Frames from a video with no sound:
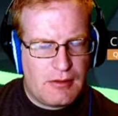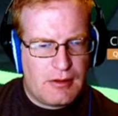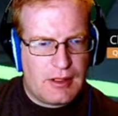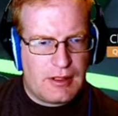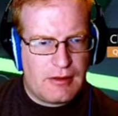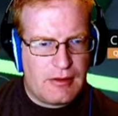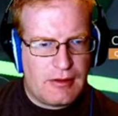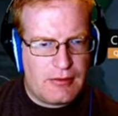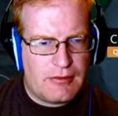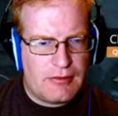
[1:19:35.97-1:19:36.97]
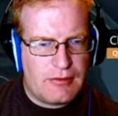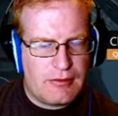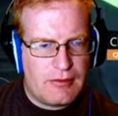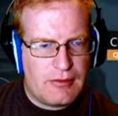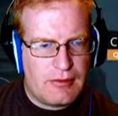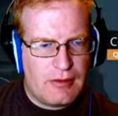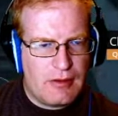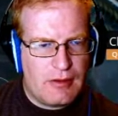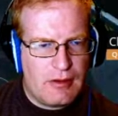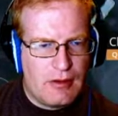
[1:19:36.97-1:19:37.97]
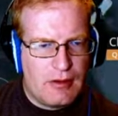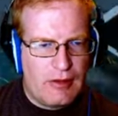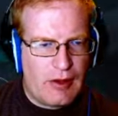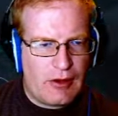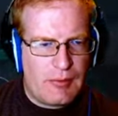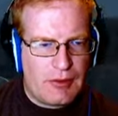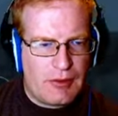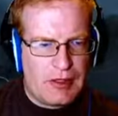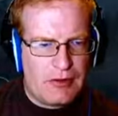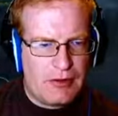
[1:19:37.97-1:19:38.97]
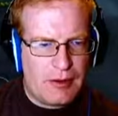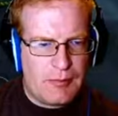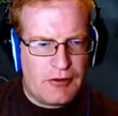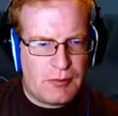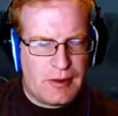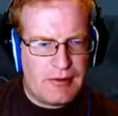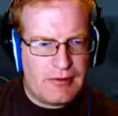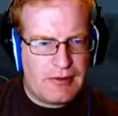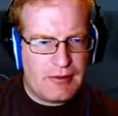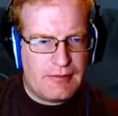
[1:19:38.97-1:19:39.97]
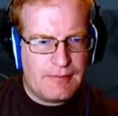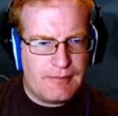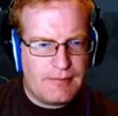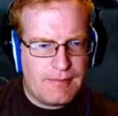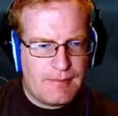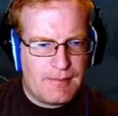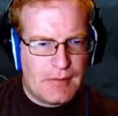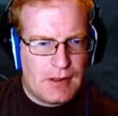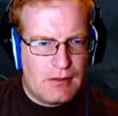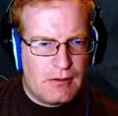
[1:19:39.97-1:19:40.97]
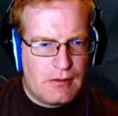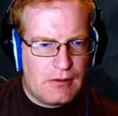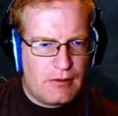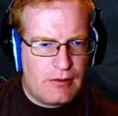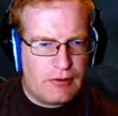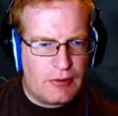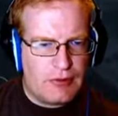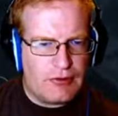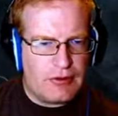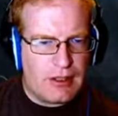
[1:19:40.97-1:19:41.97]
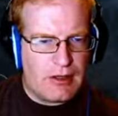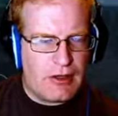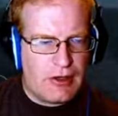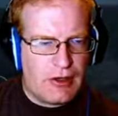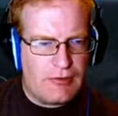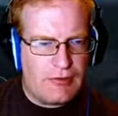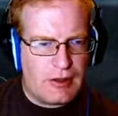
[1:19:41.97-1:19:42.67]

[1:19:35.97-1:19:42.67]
Like this. And then that'll come out here and come this way instead. And this one will just get cut off and